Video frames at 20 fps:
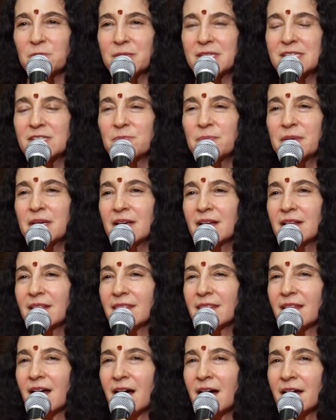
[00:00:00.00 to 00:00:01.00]
We speak a
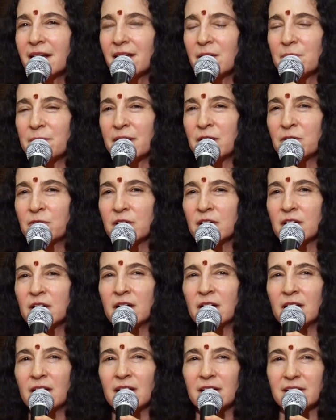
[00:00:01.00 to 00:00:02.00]
lot about
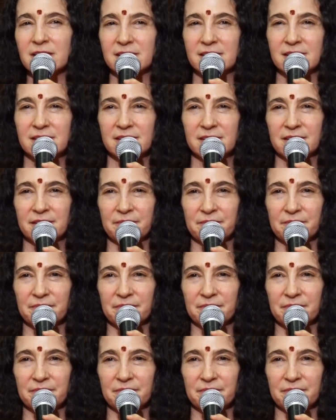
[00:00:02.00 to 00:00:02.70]
ras.